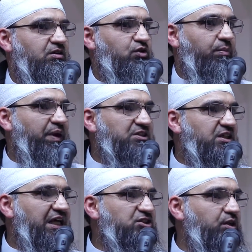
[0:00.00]
So the
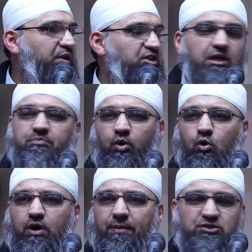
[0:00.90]
person has to be
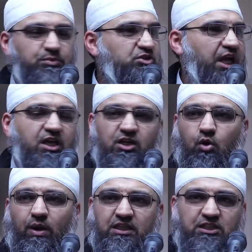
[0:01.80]
deprogrammed, has to be taken
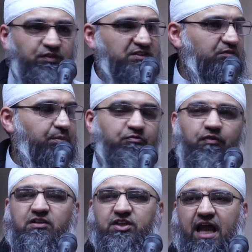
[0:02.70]
away. These things have to be
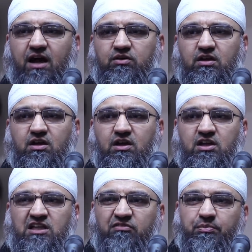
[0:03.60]
filtered
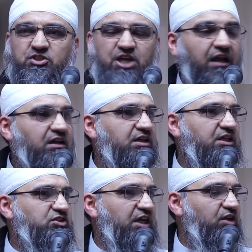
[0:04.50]
out. They have to be channeled
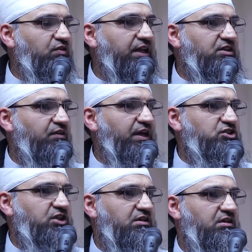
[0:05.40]
inside the right
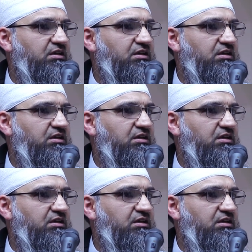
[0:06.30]
direction.